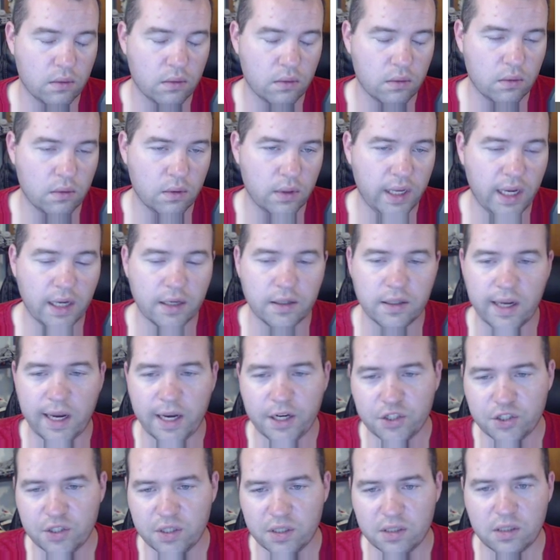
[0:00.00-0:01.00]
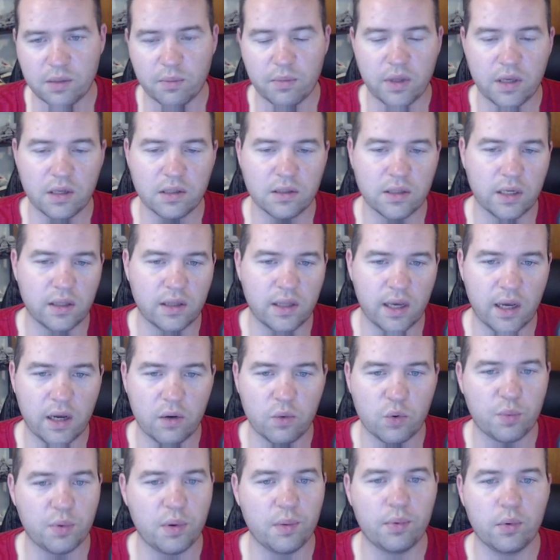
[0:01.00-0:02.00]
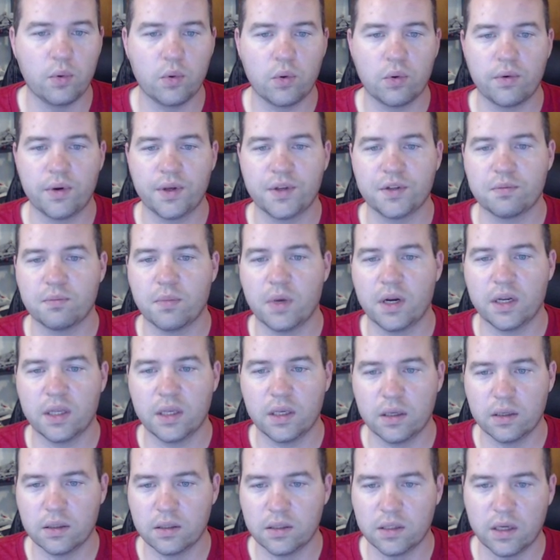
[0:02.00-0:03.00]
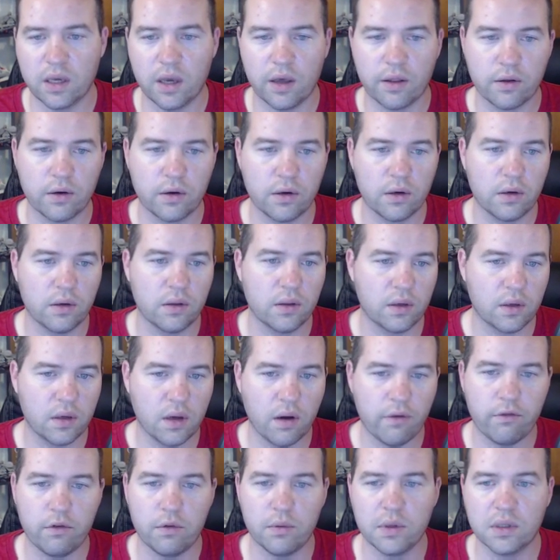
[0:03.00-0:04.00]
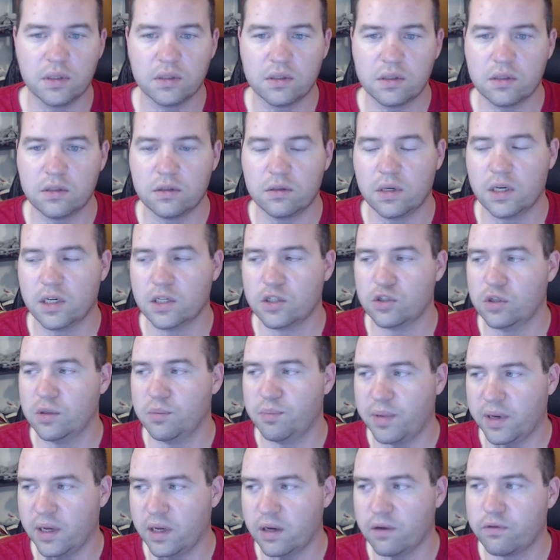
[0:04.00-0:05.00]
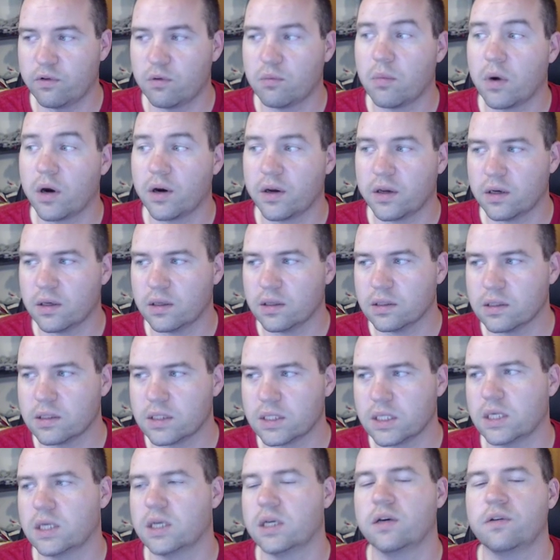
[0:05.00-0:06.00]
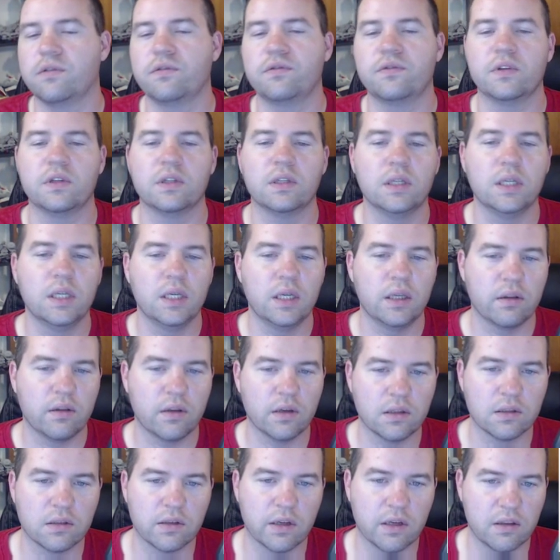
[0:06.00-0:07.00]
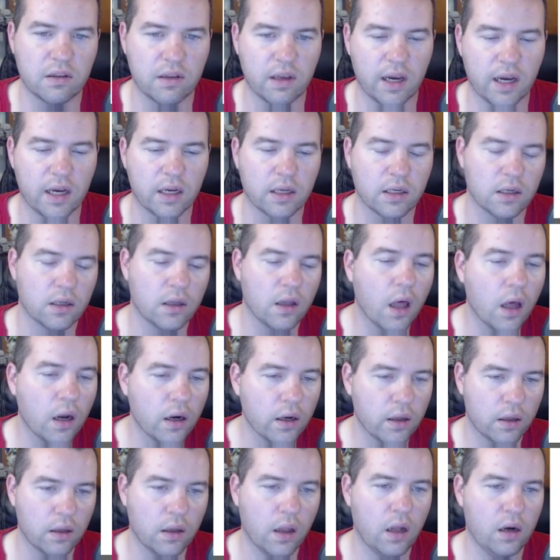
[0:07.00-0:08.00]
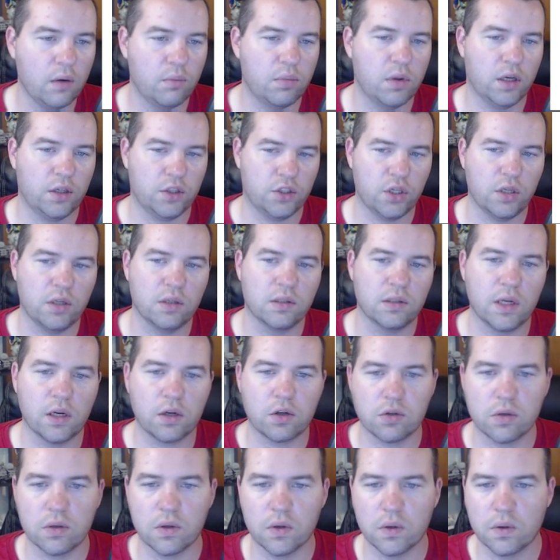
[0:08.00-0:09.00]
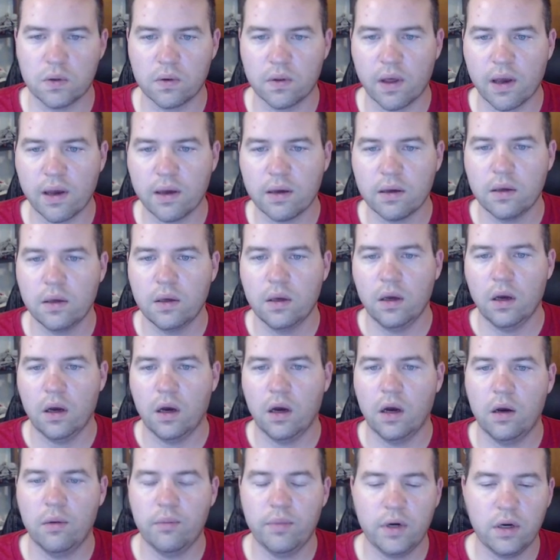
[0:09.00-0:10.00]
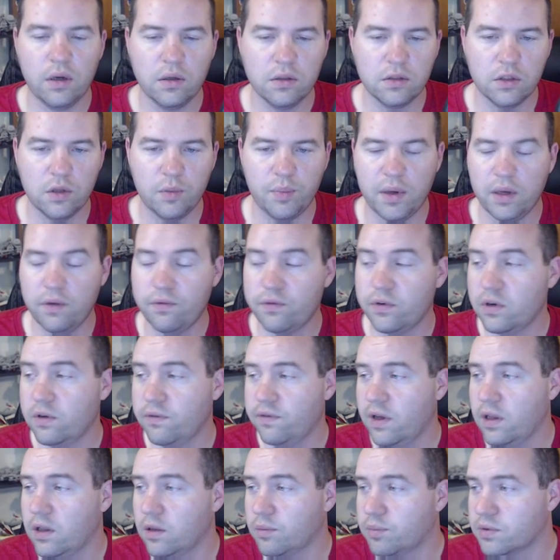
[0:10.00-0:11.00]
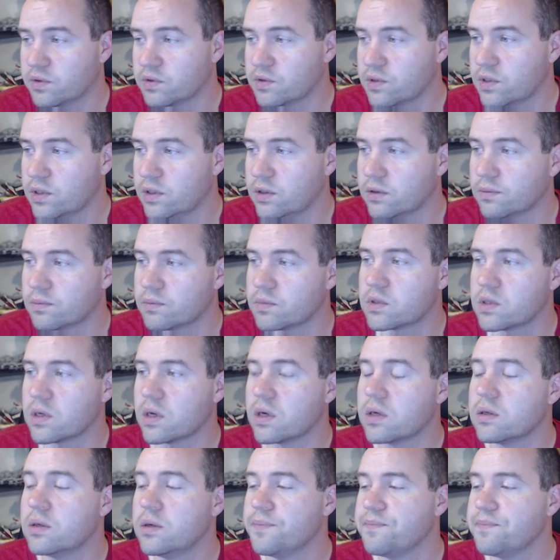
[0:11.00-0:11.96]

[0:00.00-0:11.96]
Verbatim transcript: Yeah, Dash does some things like that where people will raise money together and the governments to actually pay for marketing stuff and things like that. And a lot of blockchains actually do that, but also to pay for developers too. So